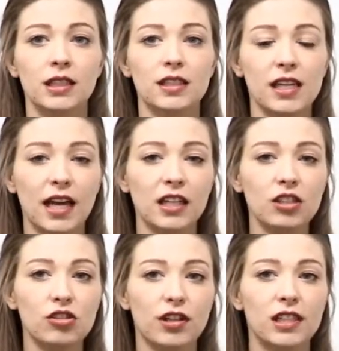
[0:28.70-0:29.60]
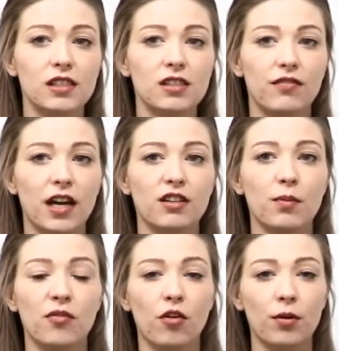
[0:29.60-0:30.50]
Design constraints define the
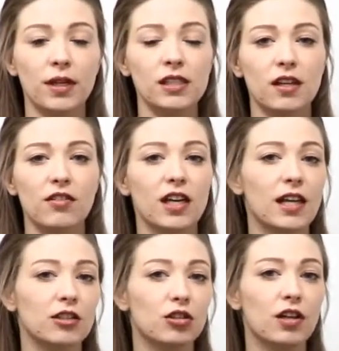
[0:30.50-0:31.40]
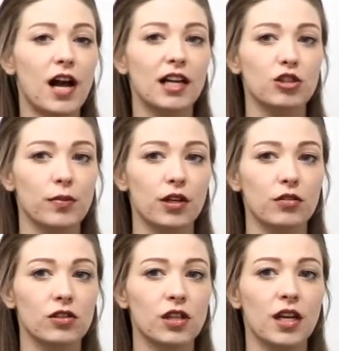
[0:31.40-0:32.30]
performance of the electrical
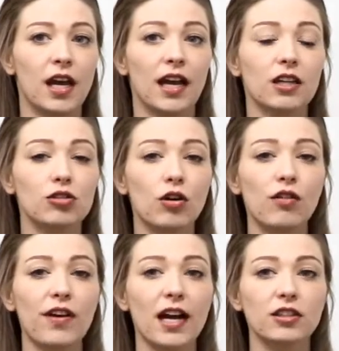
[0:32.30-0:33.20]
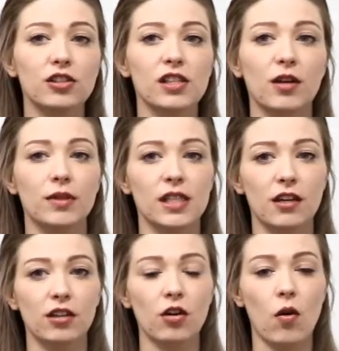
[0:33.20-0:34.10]
attributes, and control factors like
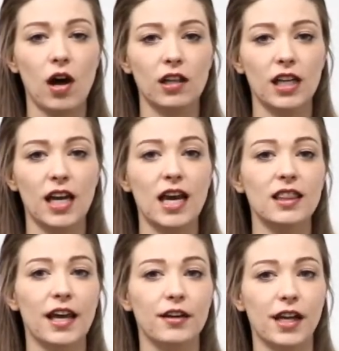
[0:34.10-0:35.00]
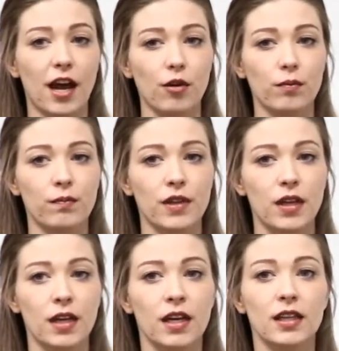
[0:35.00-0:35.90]
material quality and layer count.
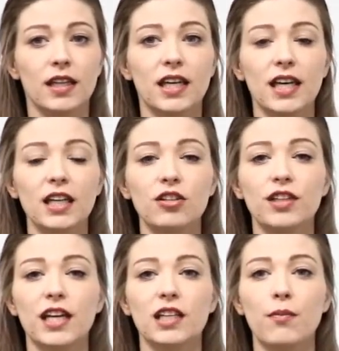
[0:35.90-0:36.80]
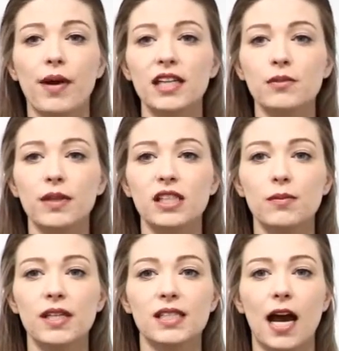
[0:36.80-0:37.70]
The key to creating the best
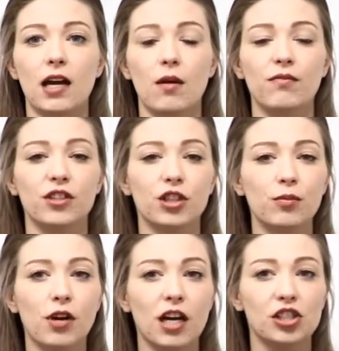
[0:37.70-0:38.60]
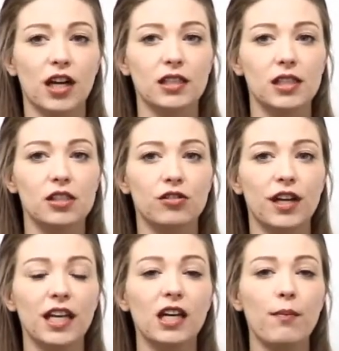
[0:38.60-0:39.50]
PCB stackup for your project is
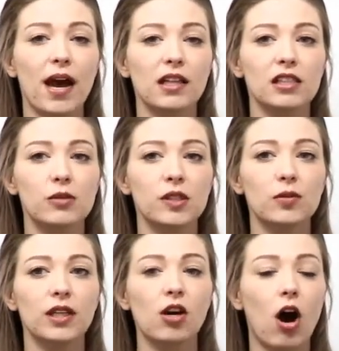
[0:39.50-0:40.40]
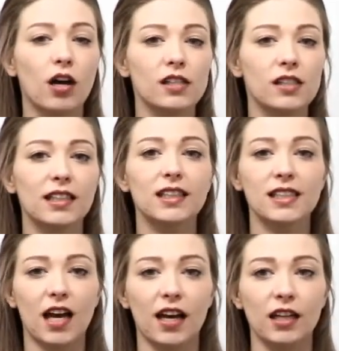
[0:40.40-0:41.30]
creating a balance between cost and
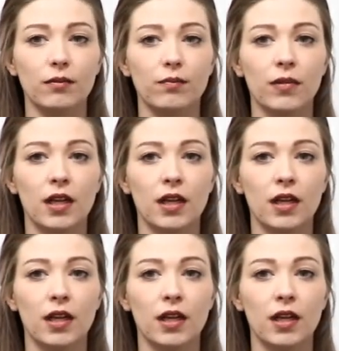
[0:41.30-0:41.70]
design.